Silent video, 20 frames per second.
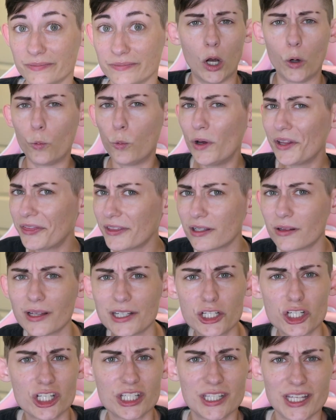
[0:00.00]
With the
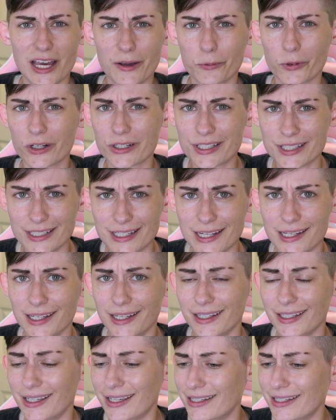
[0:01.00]
glitches that we're seeing,